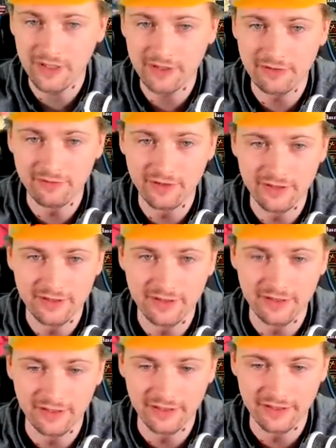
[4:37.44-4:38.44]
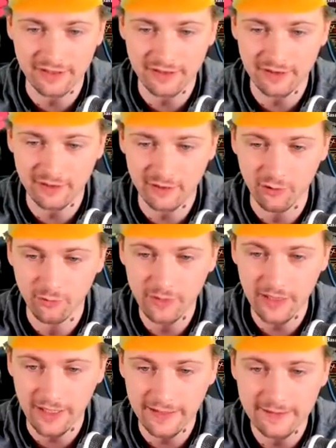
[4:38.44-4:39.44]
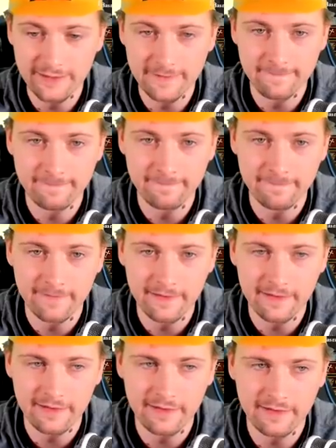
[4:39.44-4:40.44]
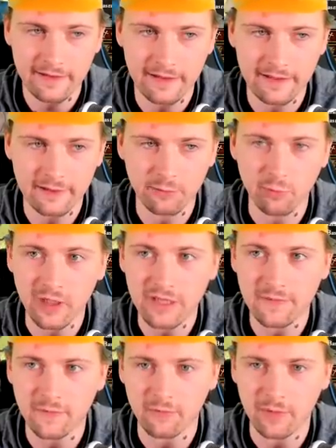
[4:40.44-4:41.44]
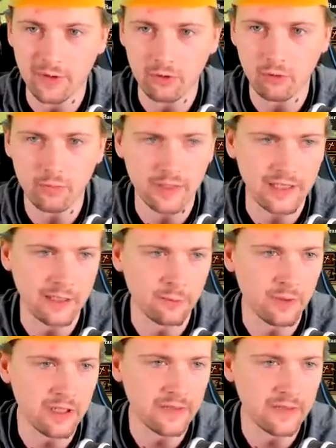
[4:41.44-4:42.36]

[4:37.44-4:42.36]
actually just go behind and wait for my... Oh my god, why I